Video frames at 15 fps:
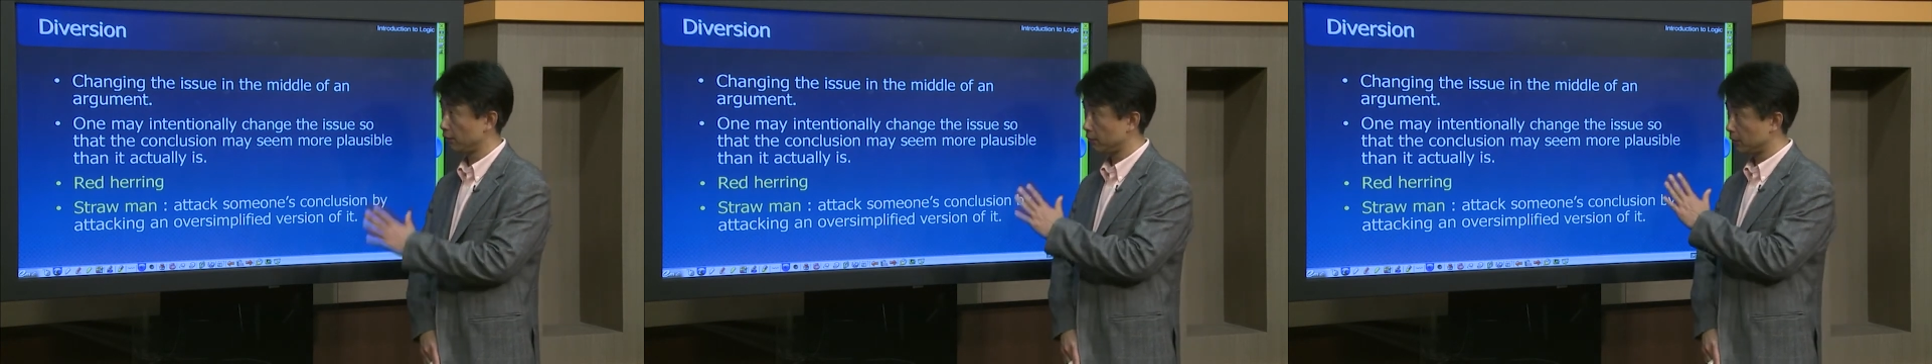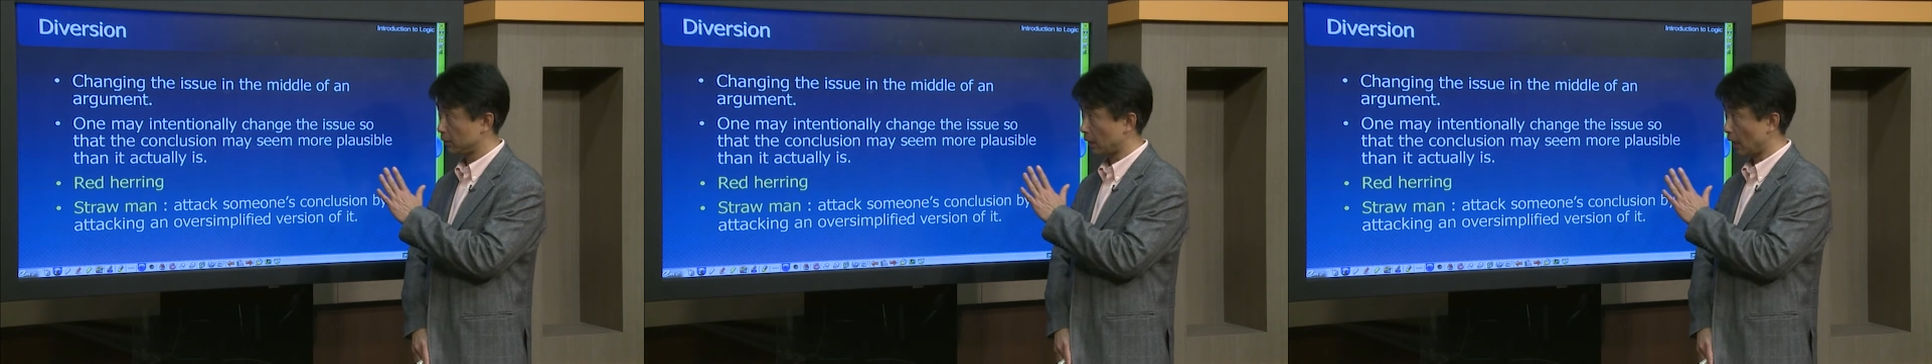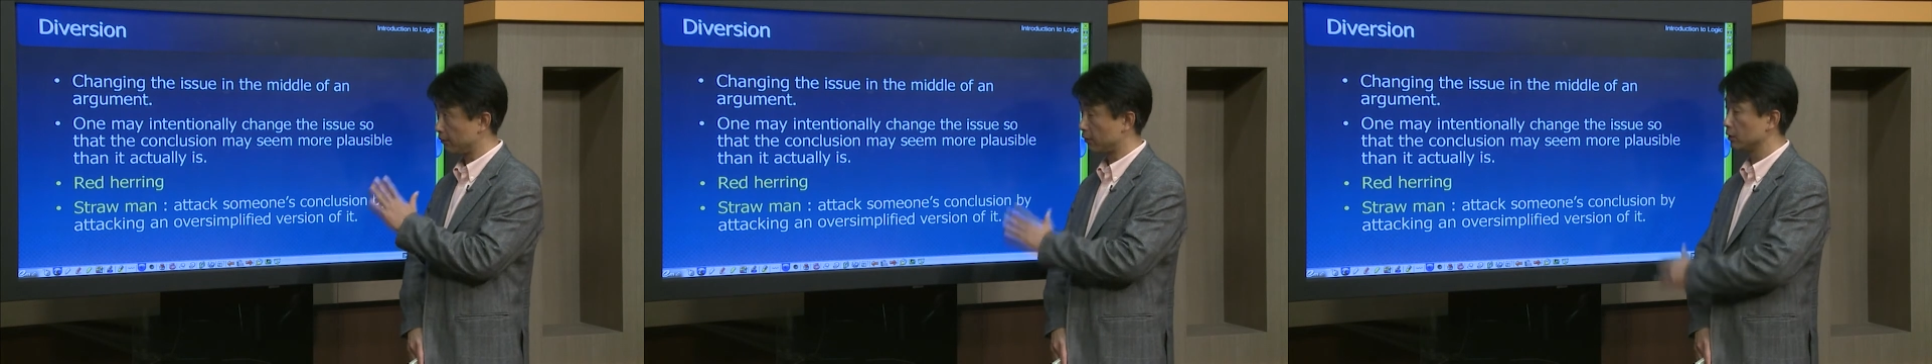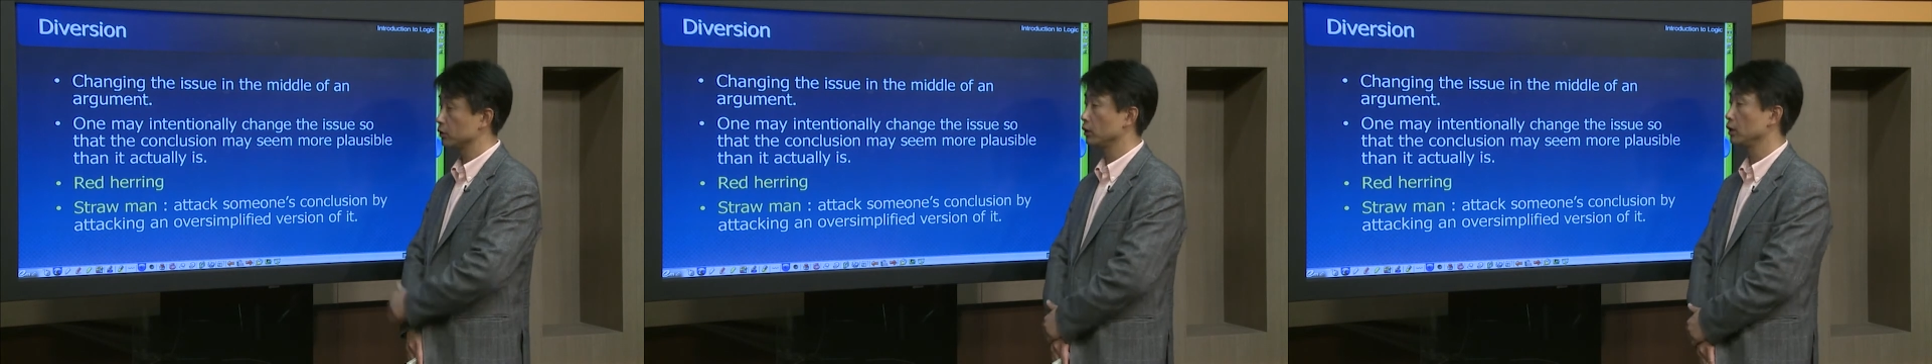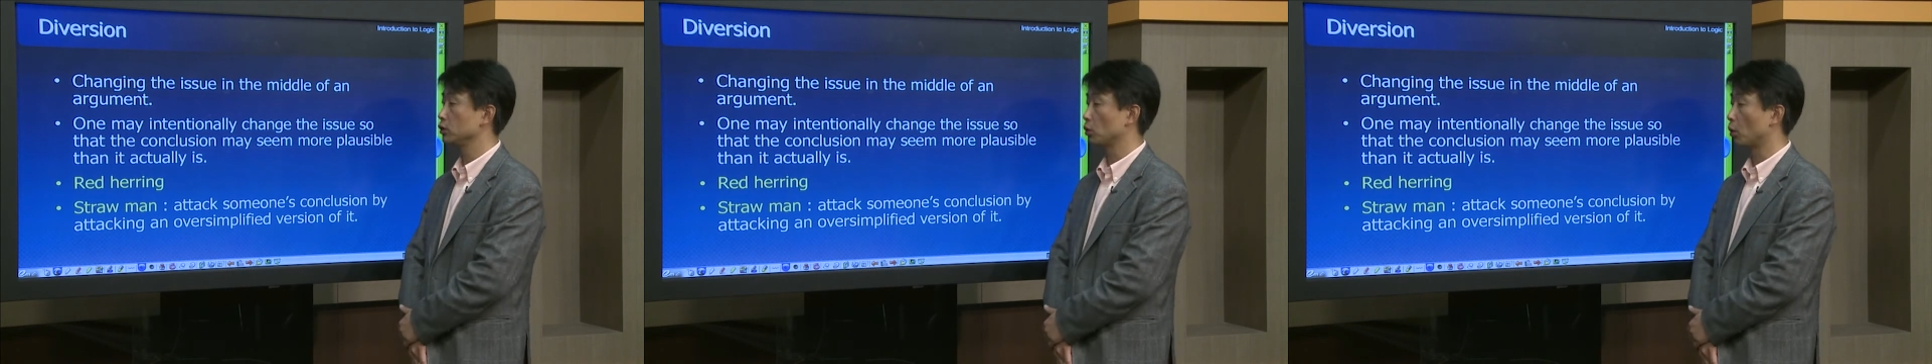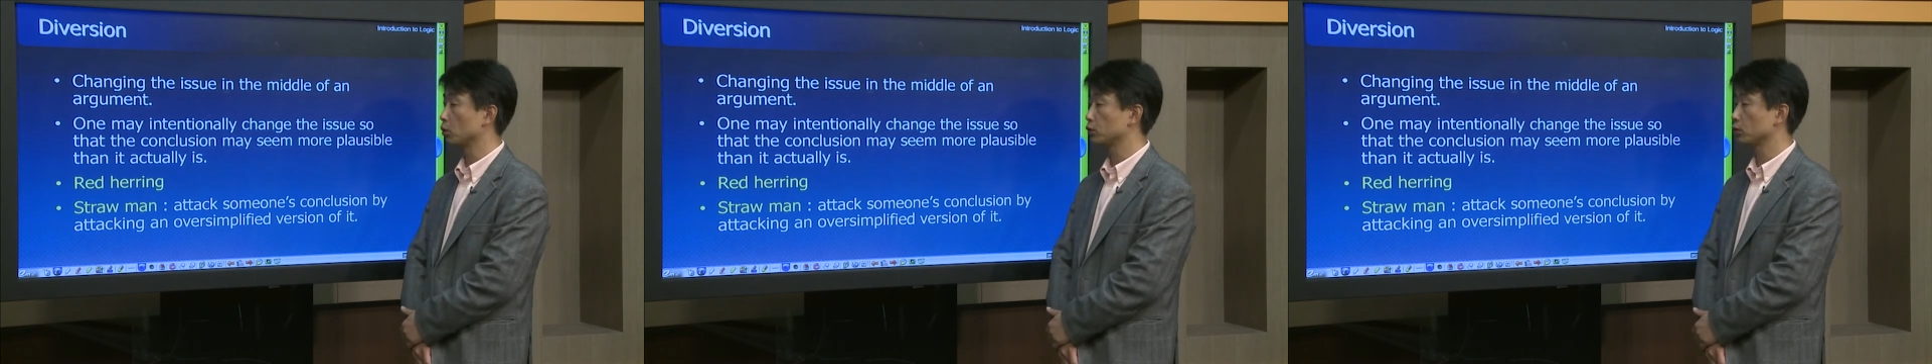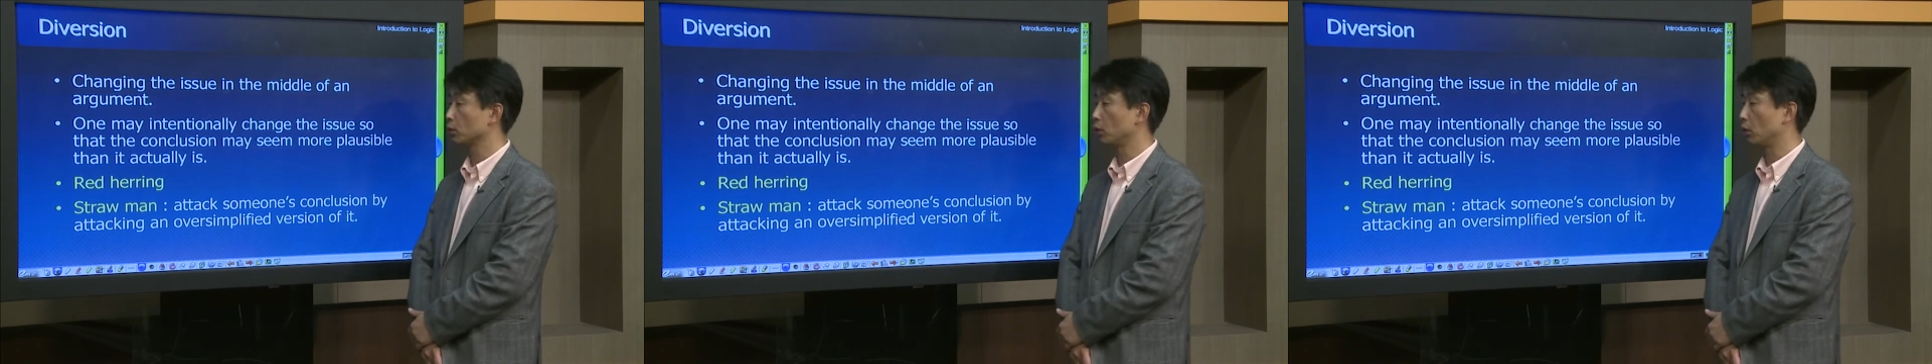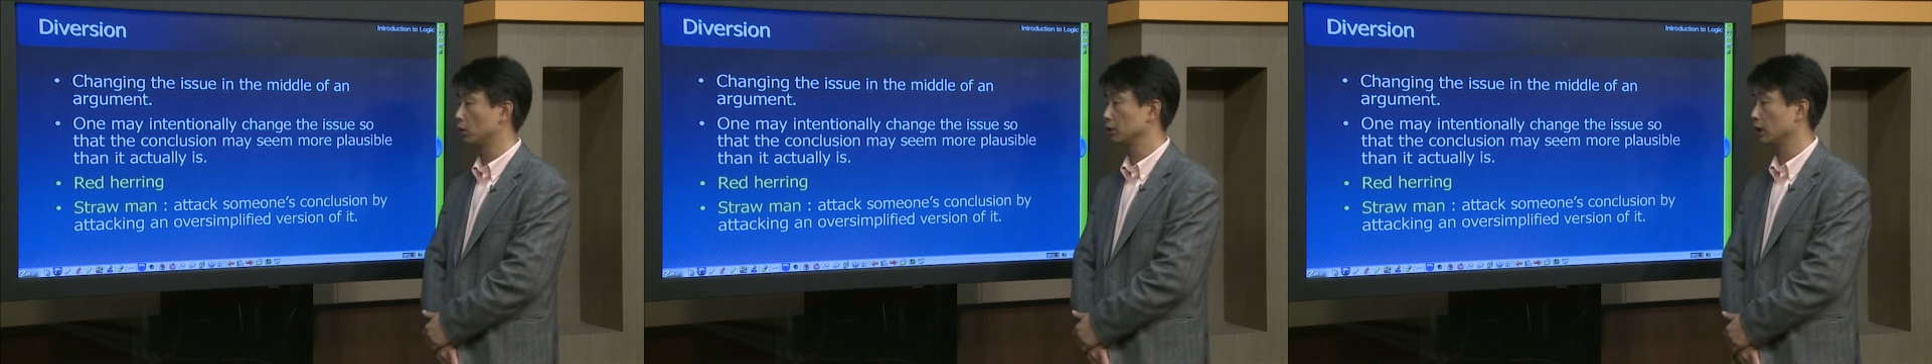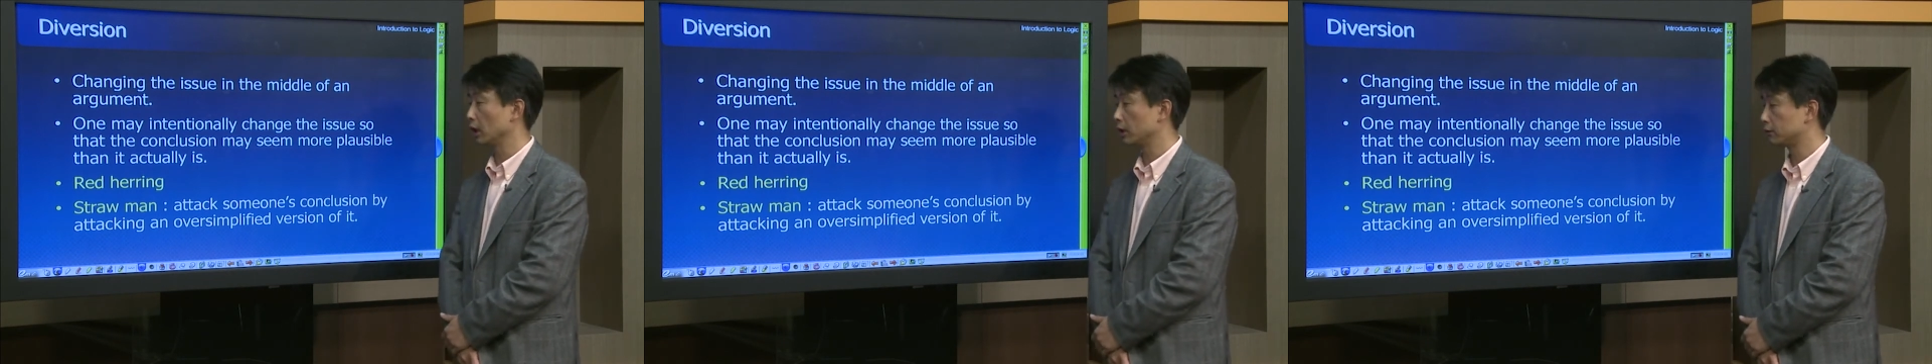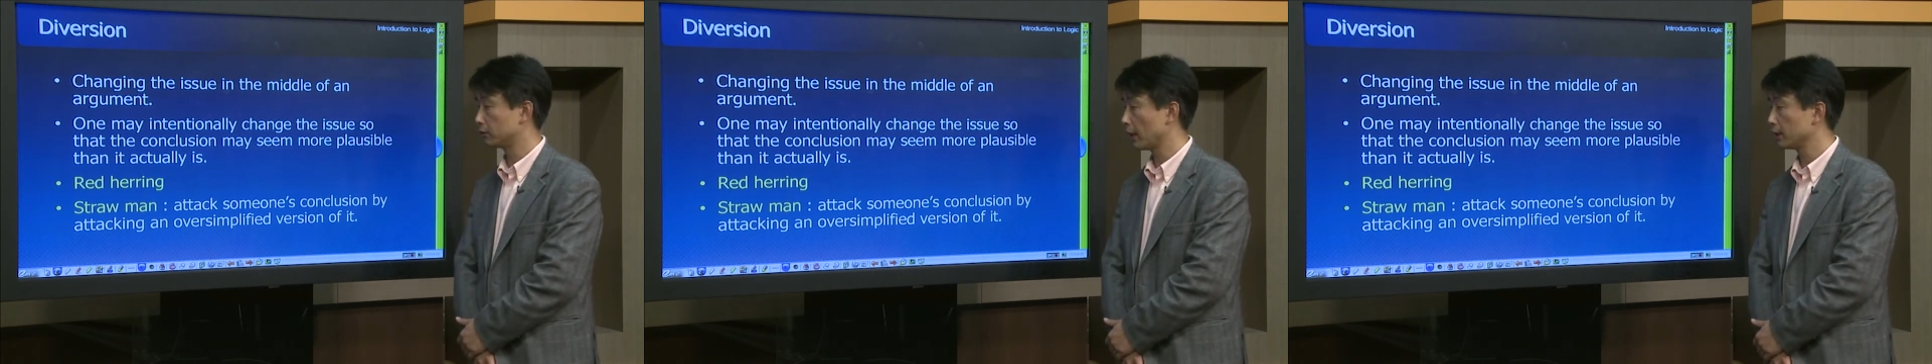Diversion is also called a
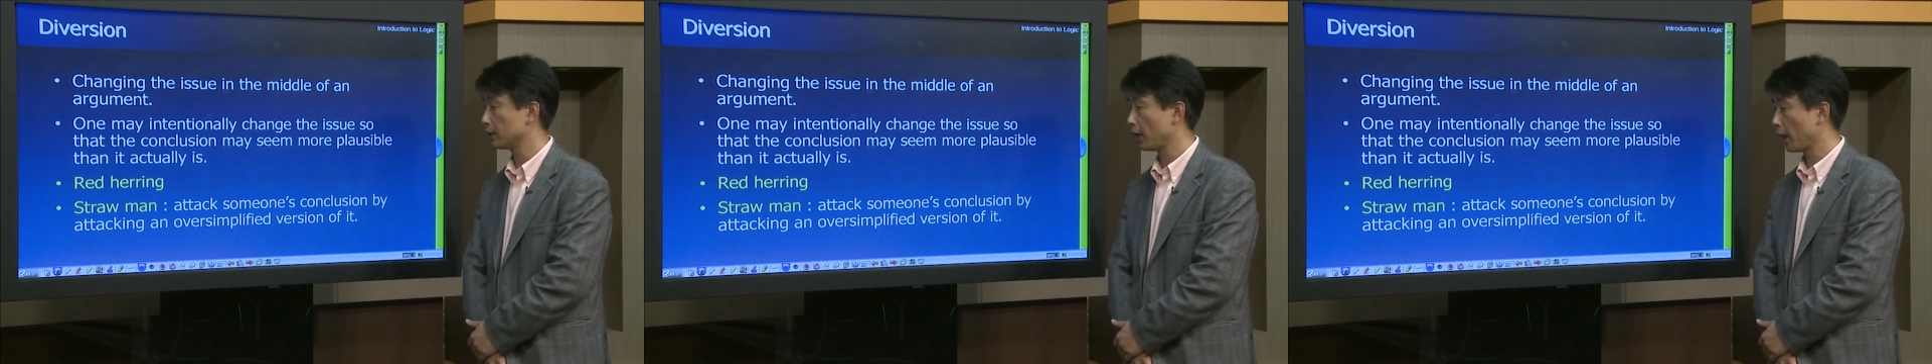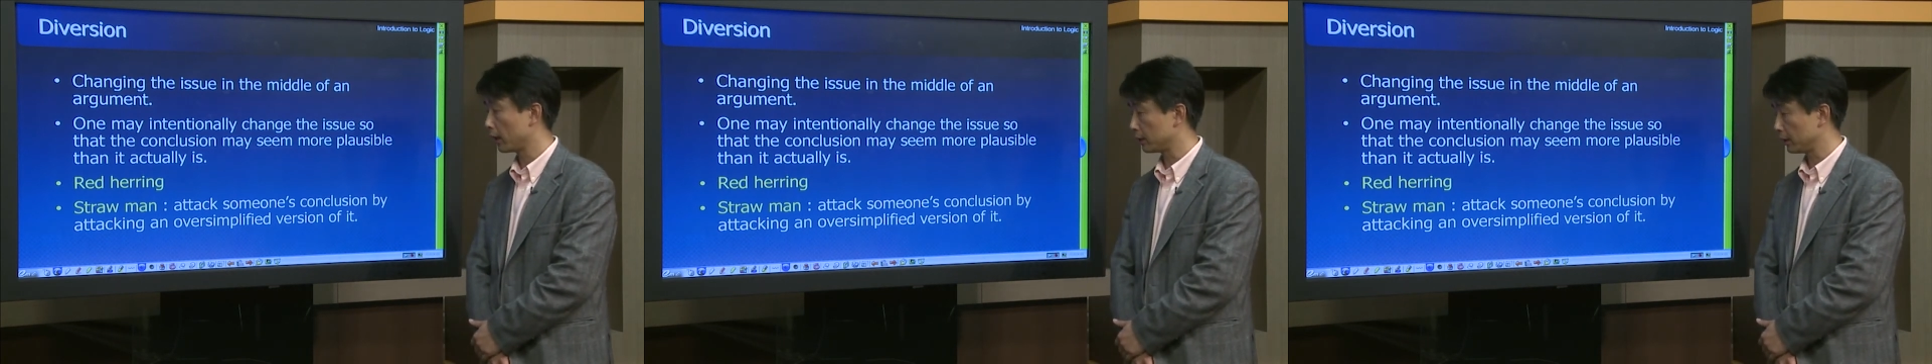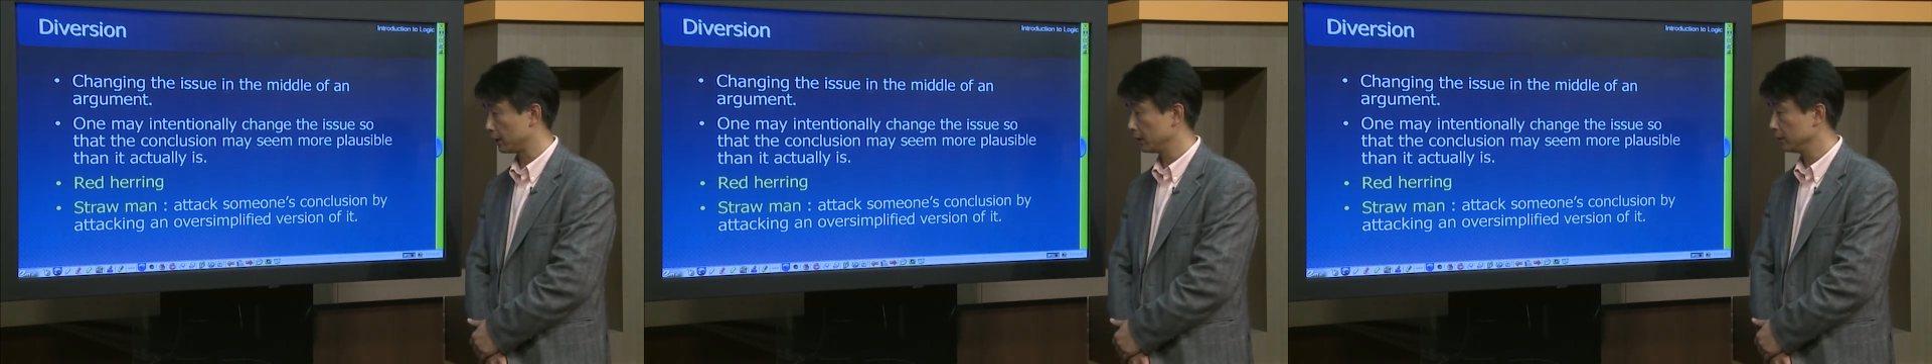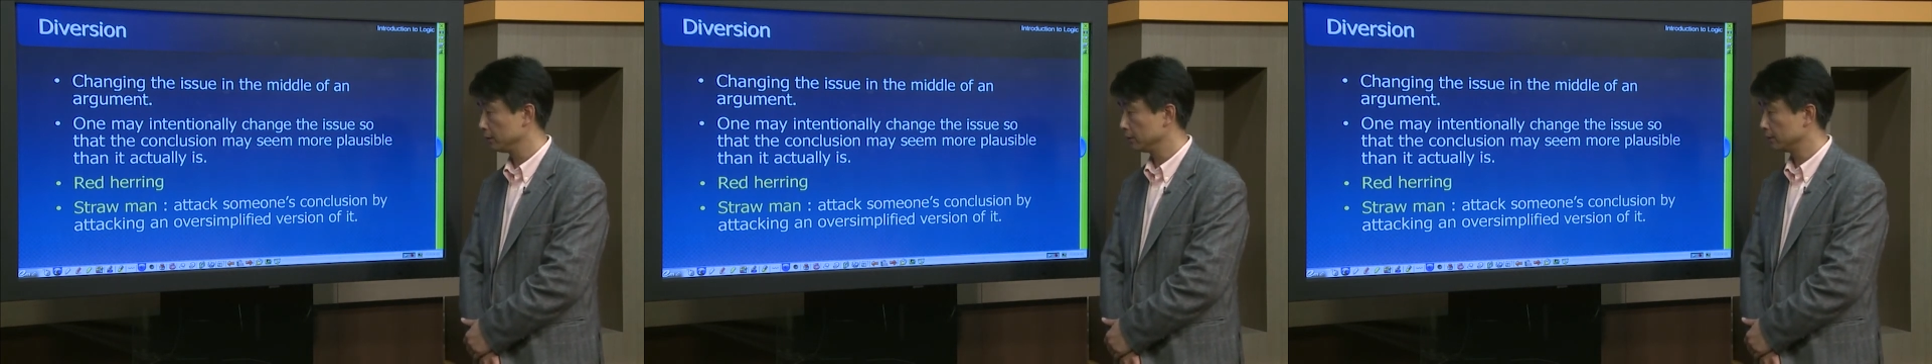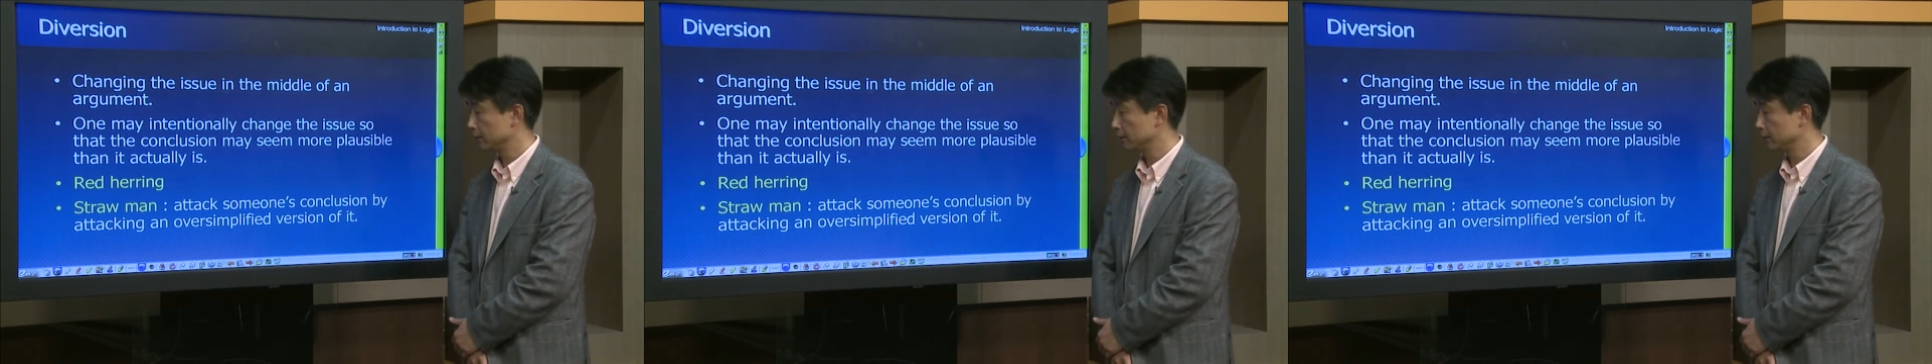red herring.